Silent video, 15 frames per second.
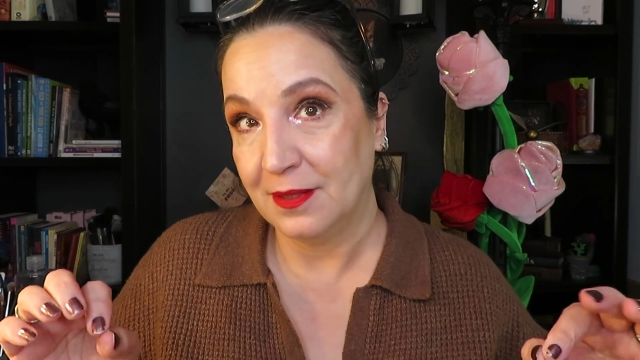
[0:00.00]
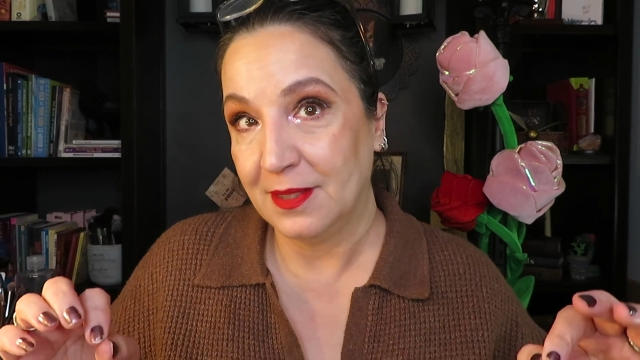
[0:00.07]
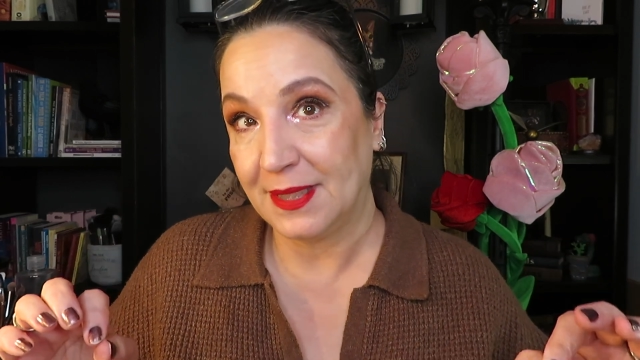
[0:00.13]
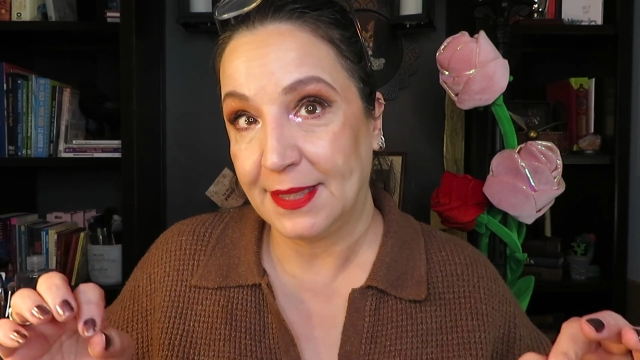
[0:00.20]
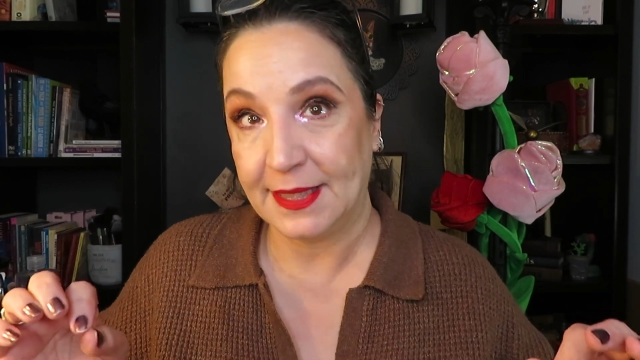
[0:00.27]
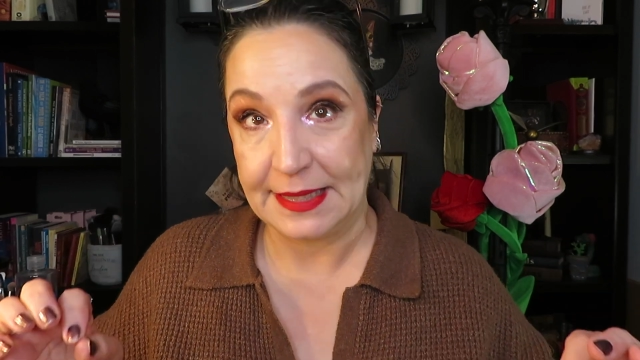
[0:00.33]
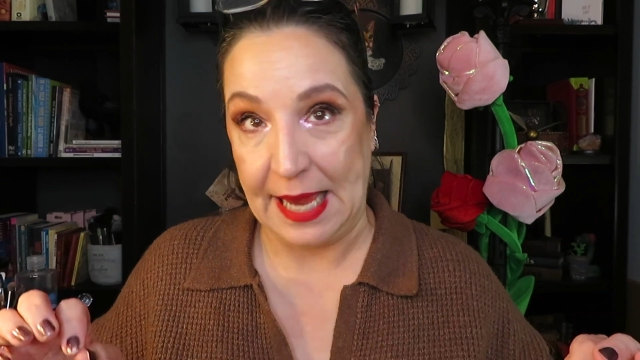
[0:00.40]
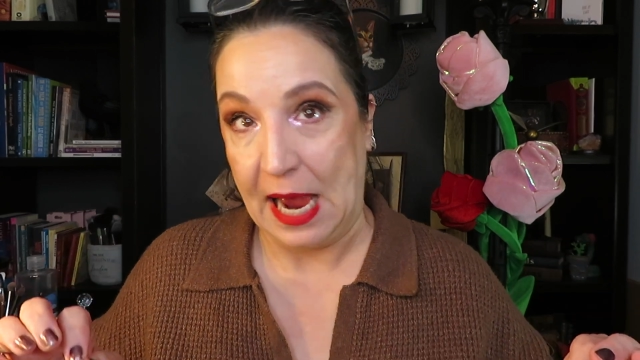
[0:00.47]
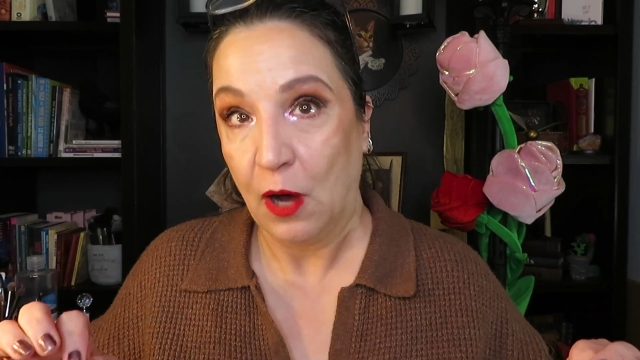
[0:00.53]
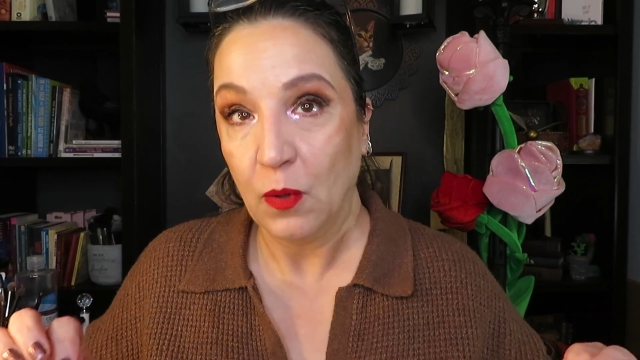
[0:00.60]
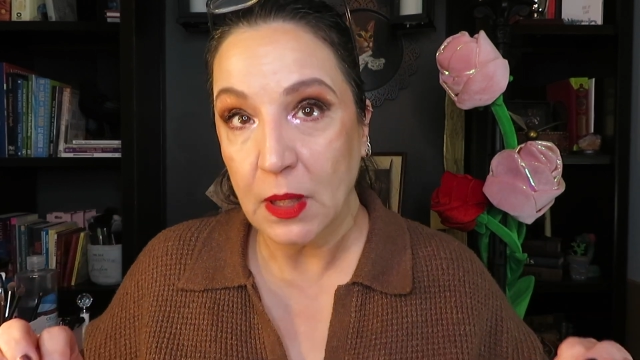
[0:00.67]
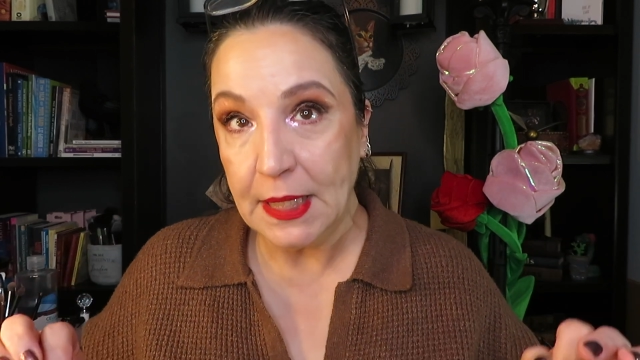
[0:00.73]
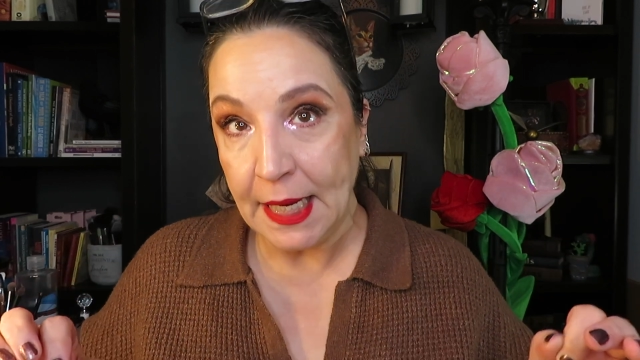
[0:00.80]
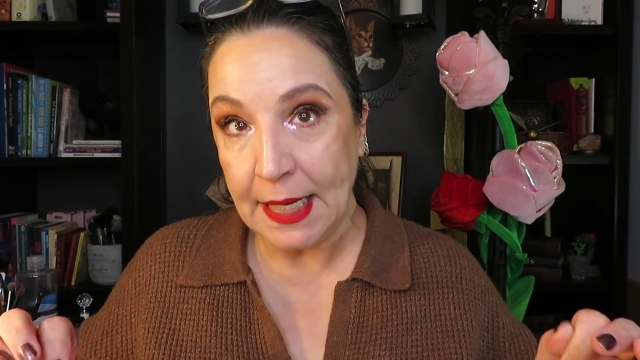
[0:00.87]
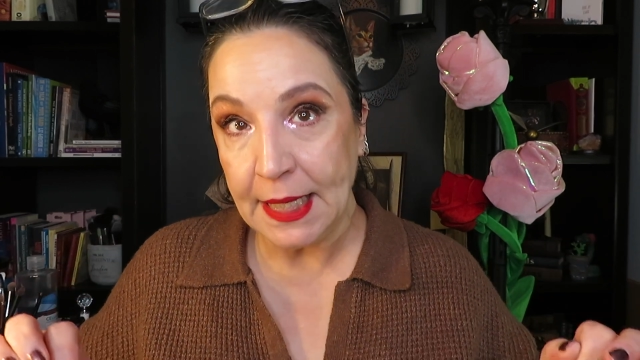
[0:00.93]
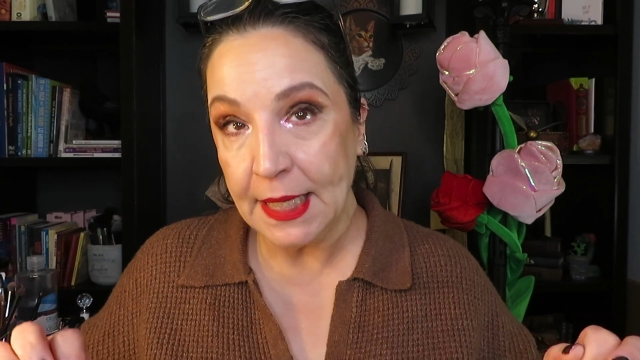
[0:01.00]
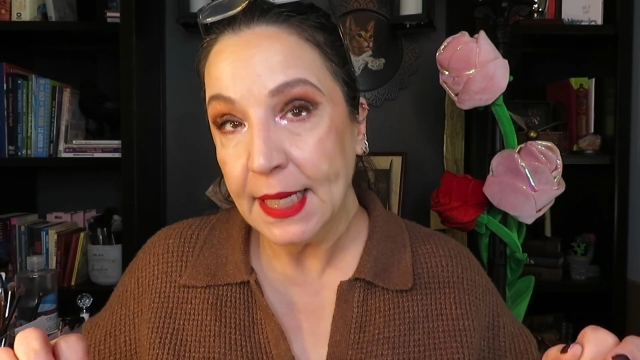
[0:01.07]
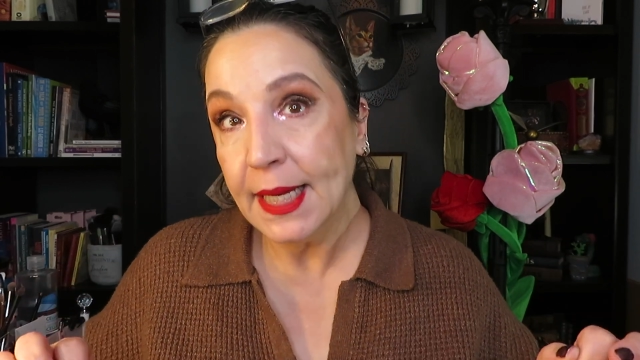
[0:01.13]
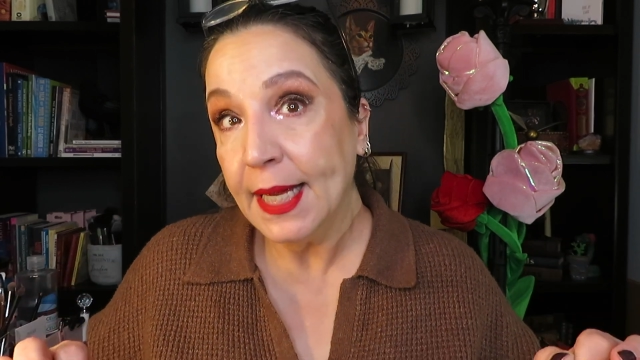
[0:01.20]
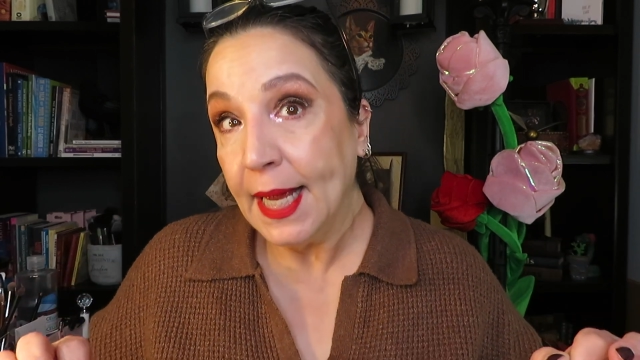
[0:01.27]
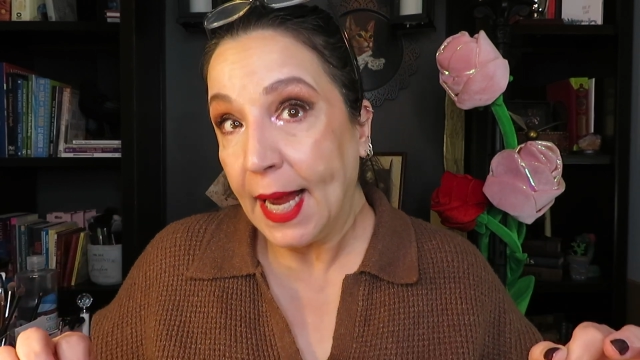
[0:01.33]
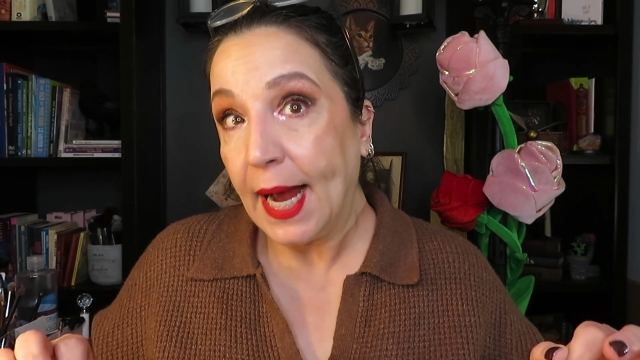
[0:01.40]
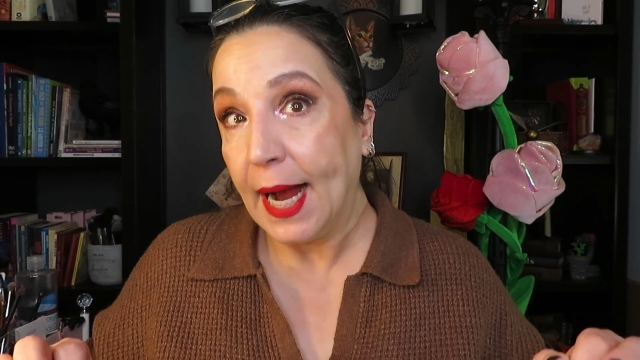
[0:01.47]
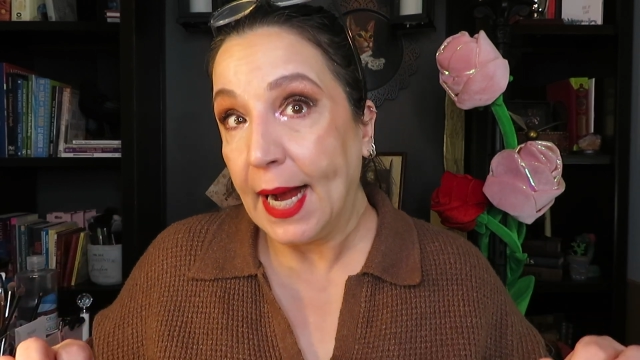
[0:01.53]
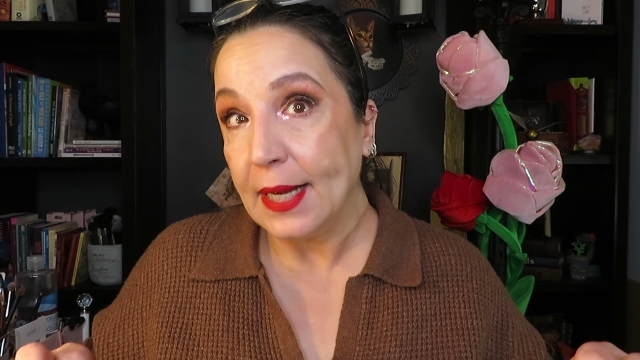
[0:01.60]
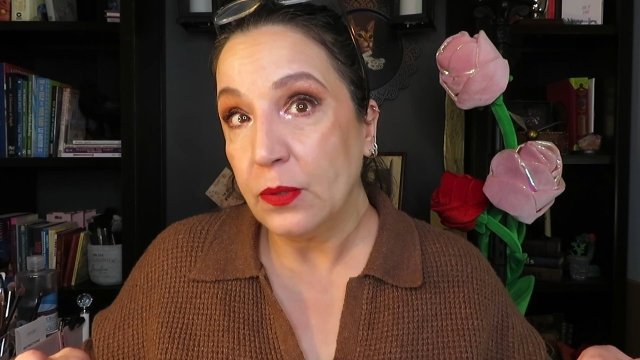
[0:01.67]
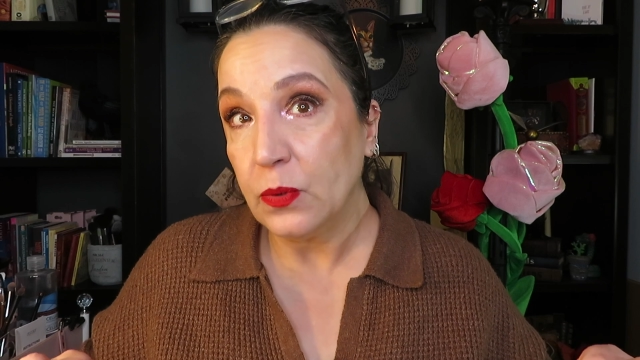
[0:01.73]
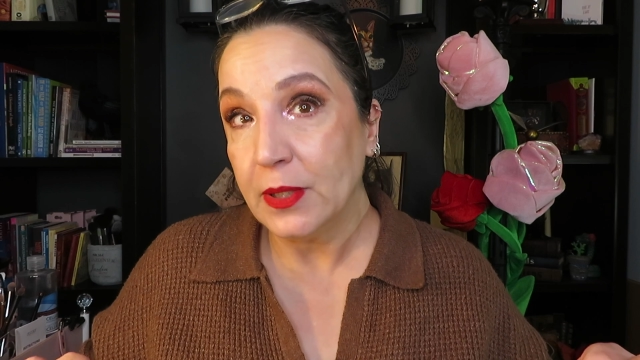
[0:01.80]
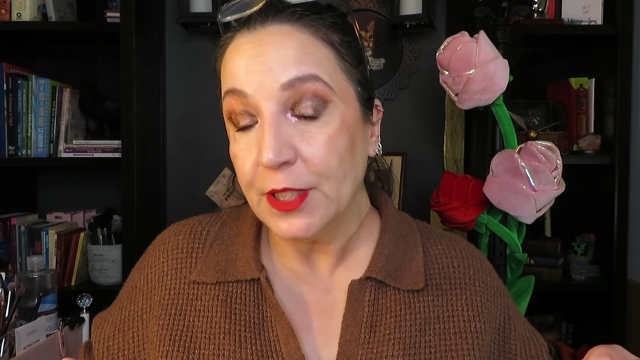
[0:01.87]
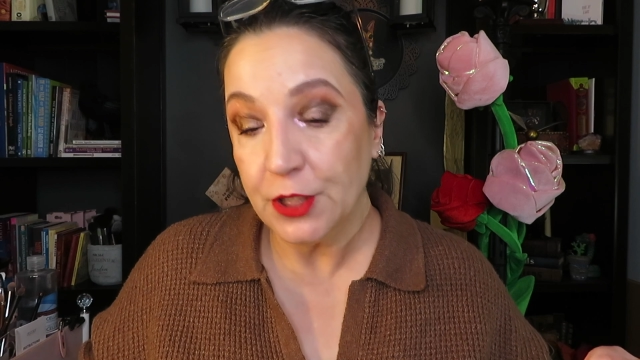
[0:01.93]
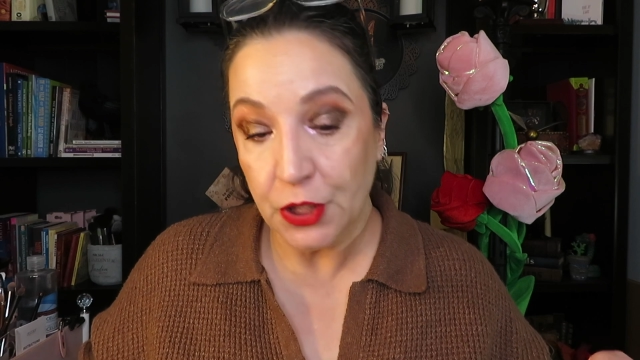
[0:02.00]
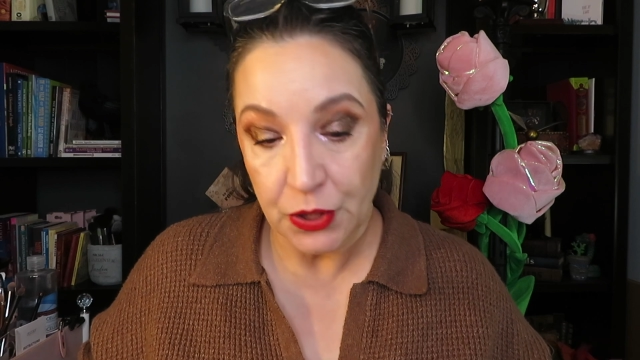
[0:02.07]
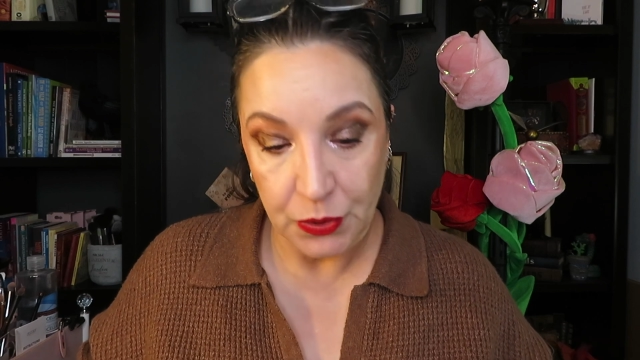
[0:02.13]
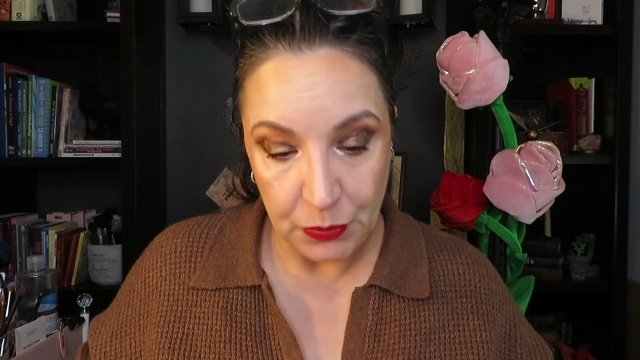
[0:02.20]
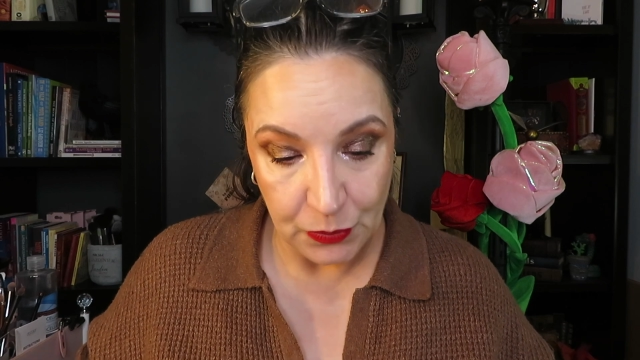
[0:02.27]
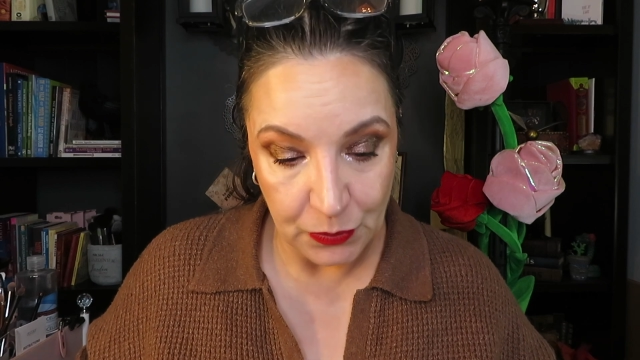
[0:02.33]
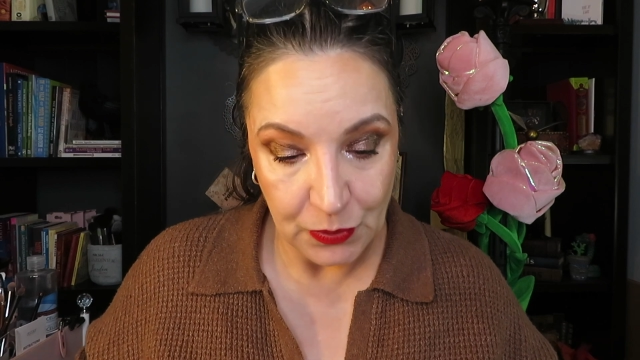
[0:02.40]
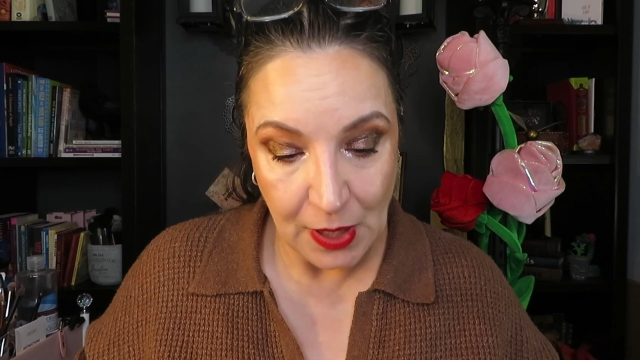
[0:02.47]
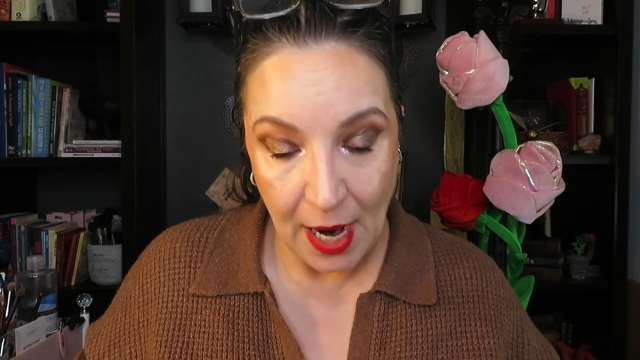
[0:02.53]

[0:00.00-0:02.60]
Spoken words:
scowling, I will do.